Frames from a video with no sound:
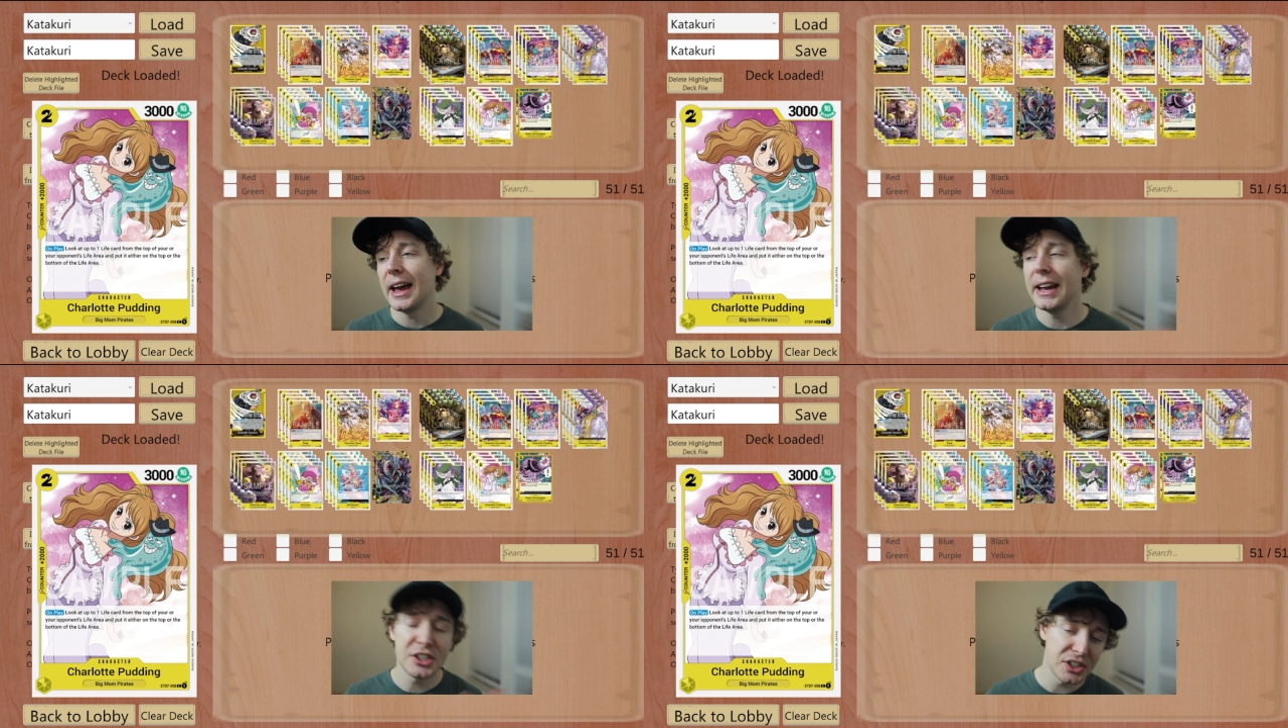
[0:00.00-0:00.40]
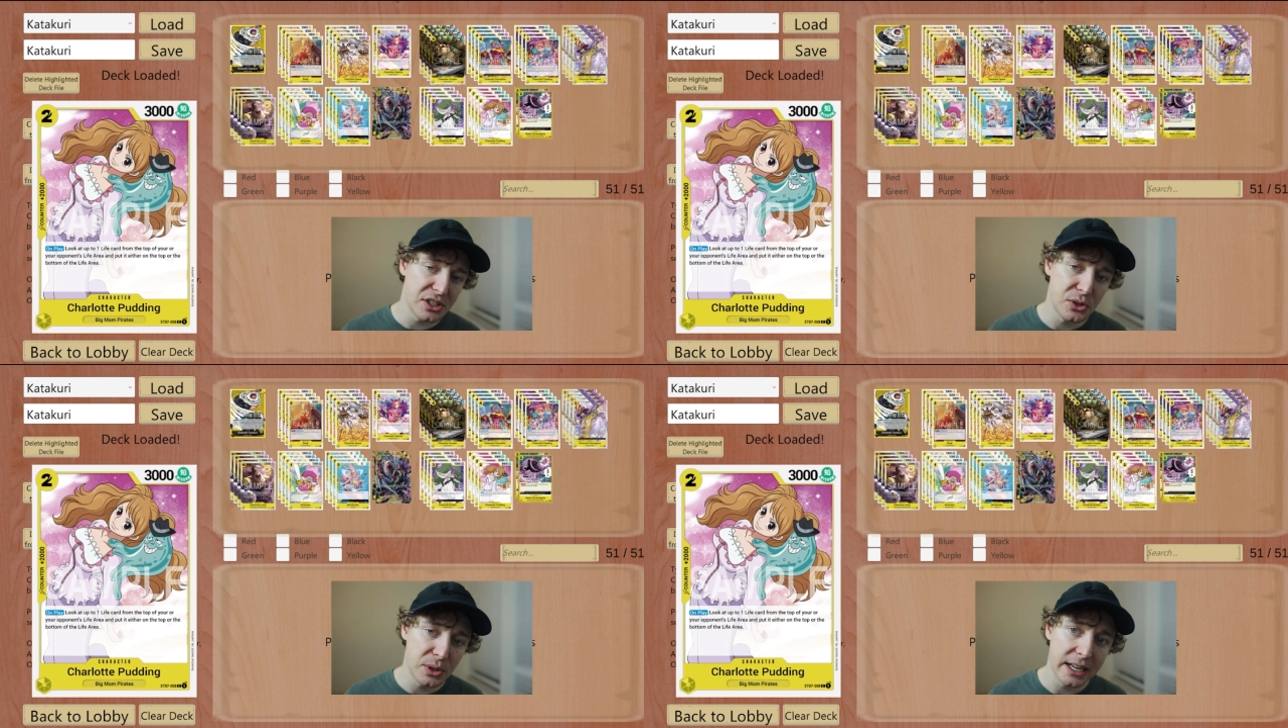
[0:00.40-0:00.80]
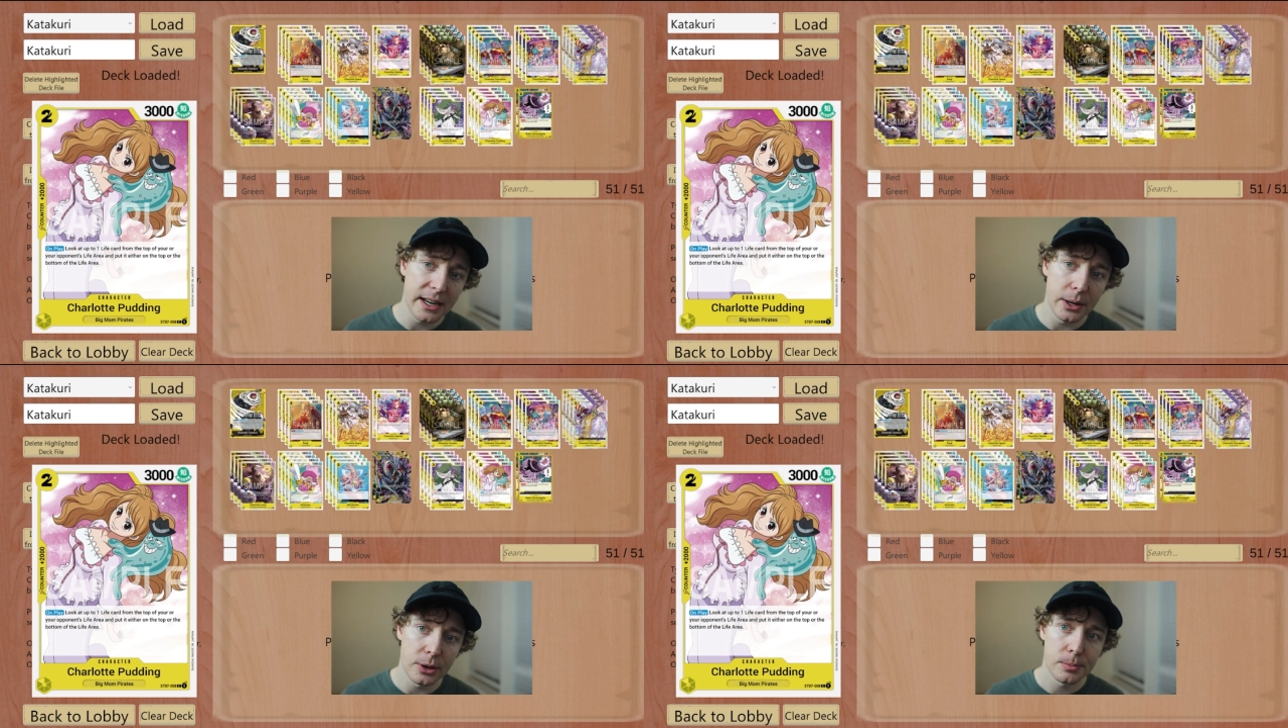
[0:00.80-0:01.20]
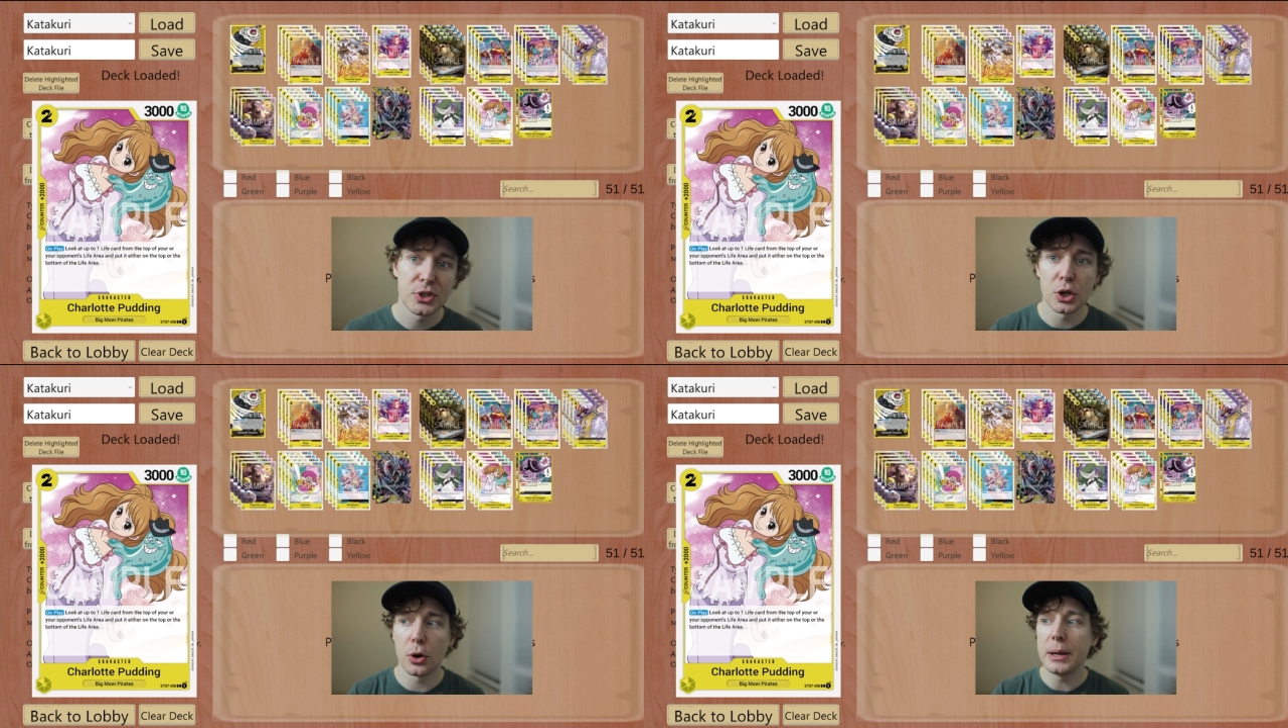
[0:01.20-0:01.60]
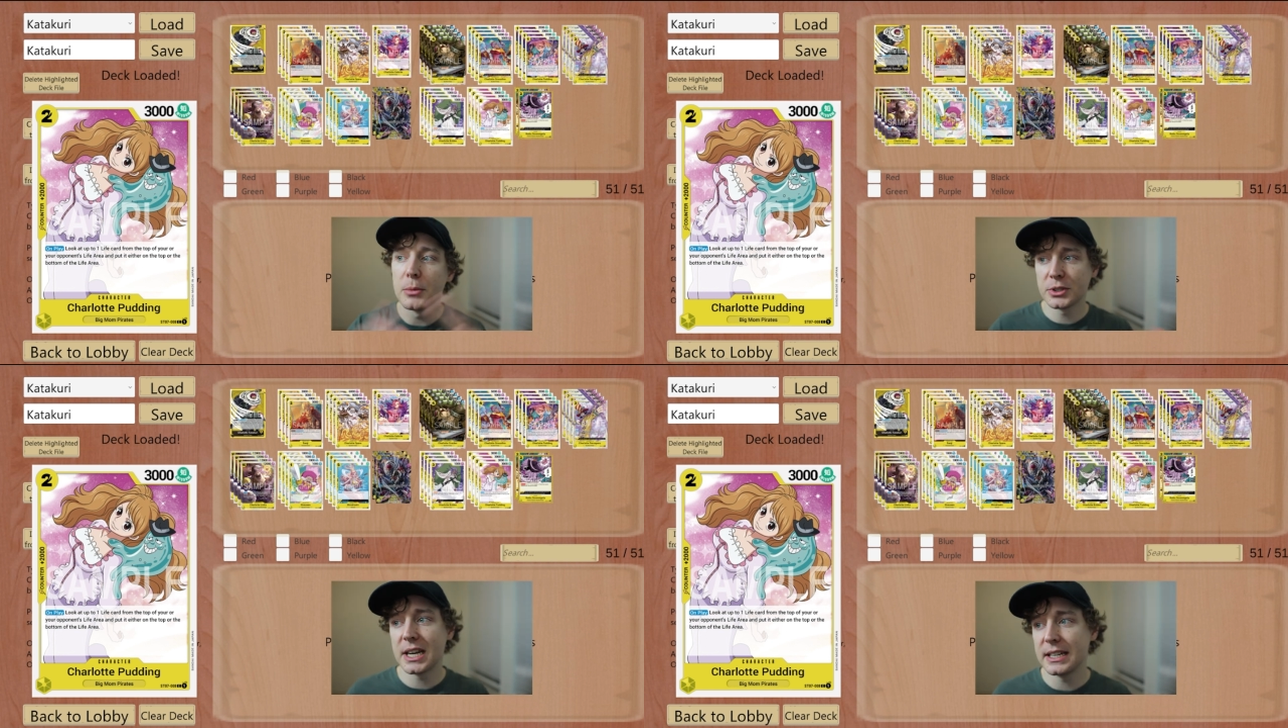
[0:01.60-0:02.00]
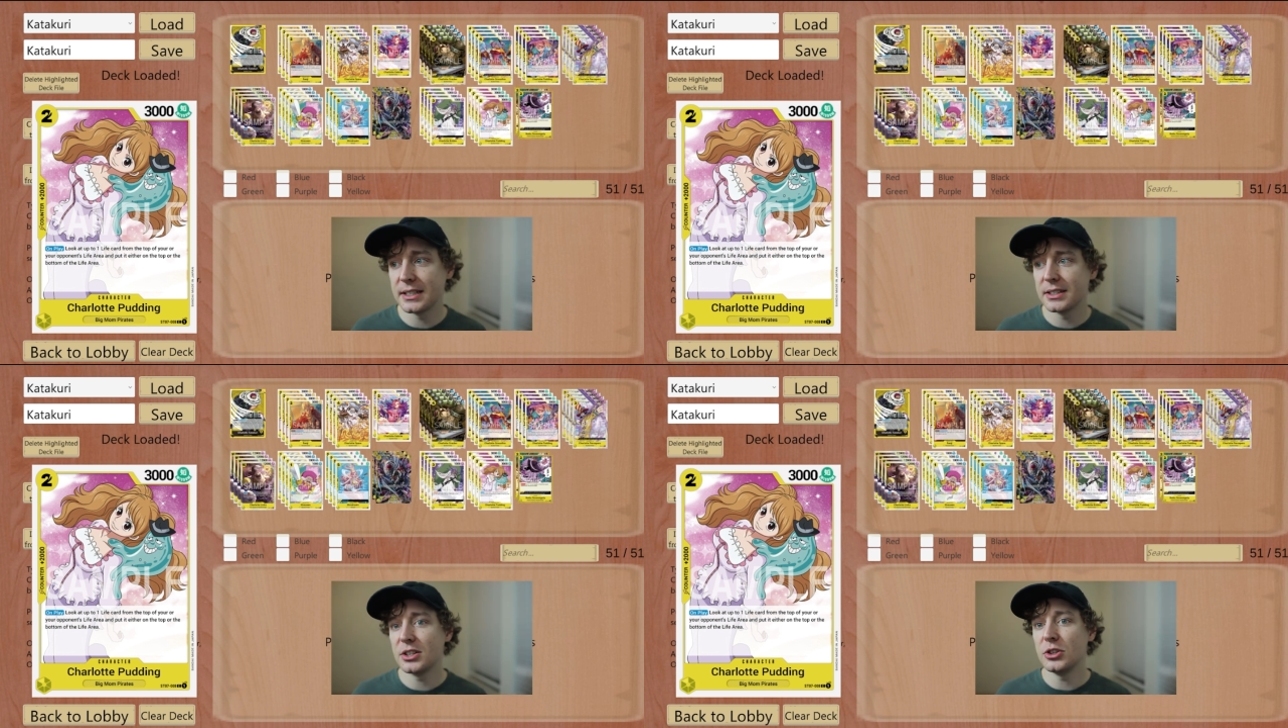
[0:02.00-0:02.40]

And she's a 2k counter. So in most cases,